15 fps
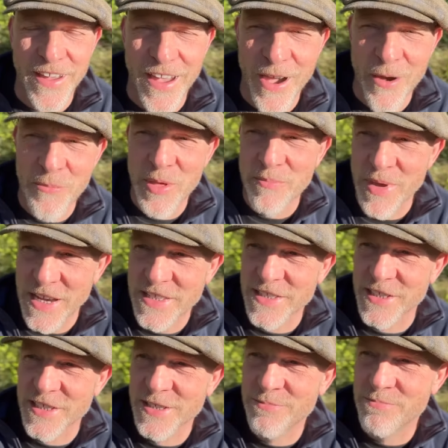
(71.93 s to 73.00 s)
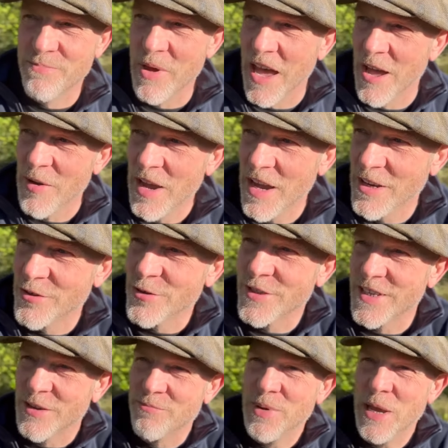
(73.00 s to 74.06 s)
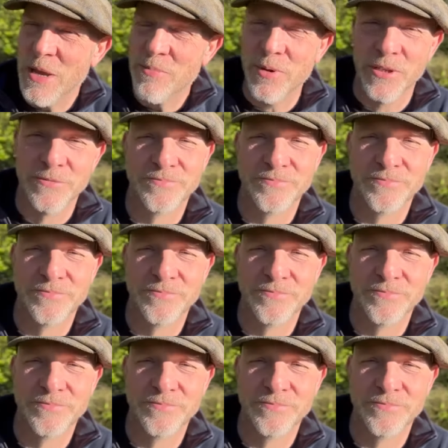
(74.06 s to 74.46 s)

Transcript: that makes us interesting people.